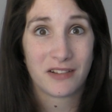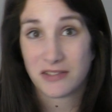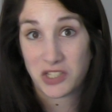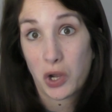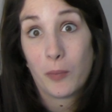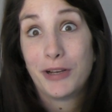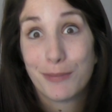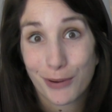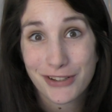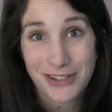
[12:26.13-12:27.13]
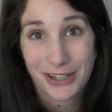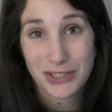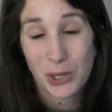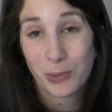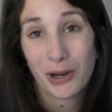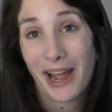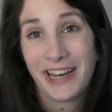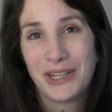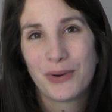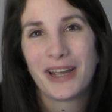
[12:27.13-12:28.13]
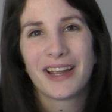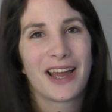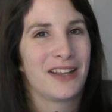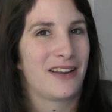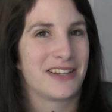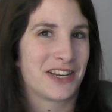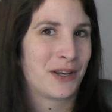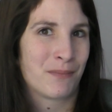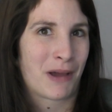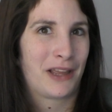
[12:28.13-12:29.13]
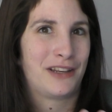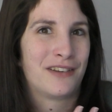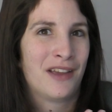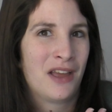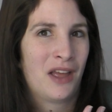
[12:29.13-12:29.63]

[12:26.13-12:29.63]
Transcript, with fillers: so many books in October anyway, I, I didn't mind